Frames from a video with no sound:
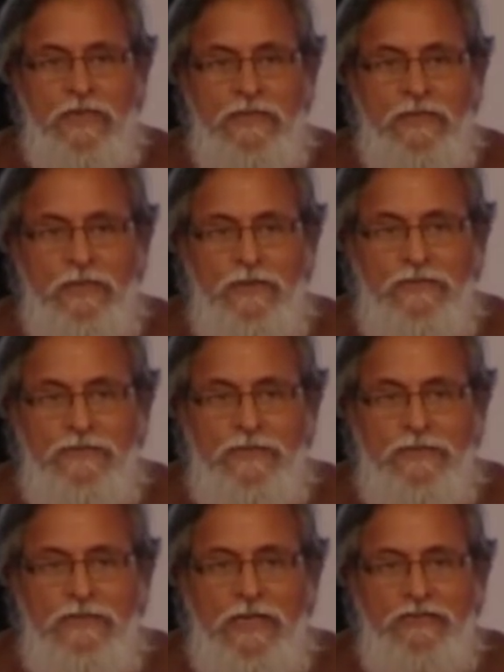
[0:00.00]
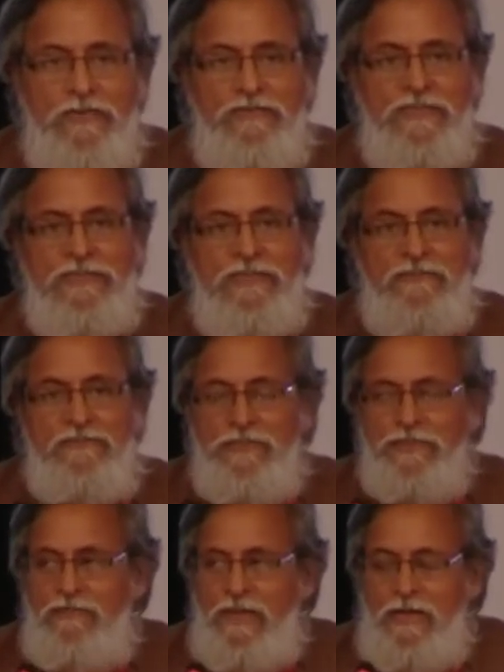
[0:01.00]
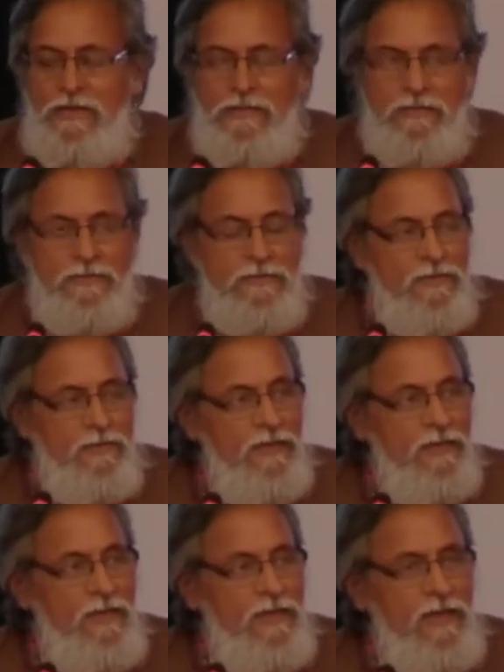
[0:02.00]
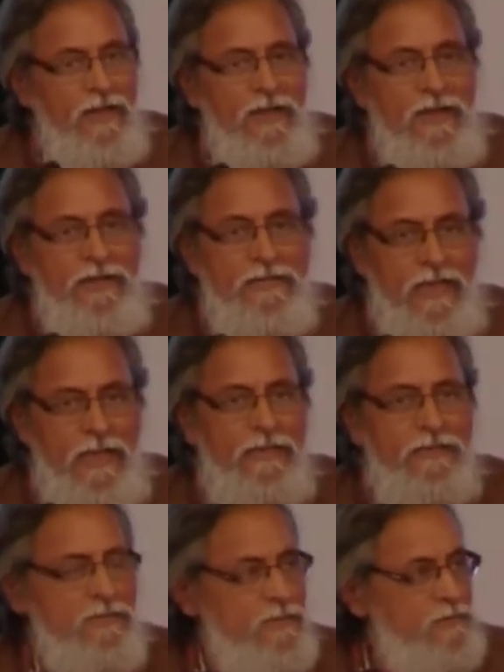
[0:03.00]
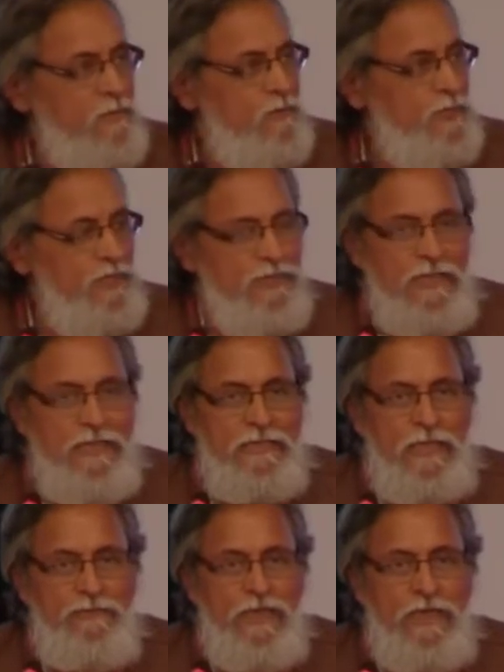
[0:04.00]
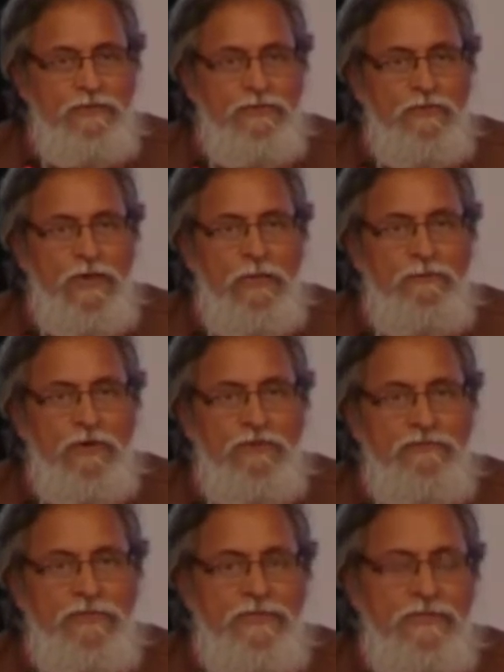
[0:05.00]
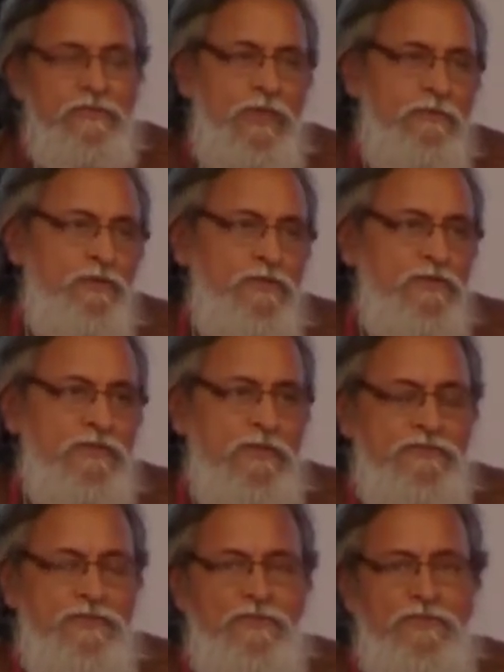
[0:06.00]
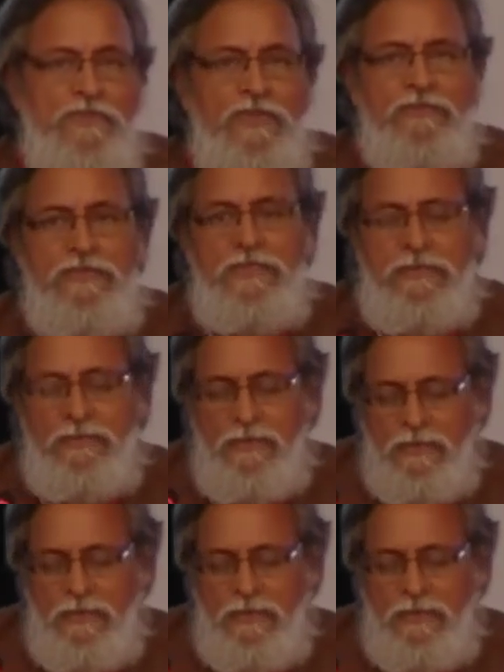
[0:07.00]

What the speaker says: are inclusive, why don't we see fish fly? And that is a question that I would like to dwell upon further. So I want to refer to one of the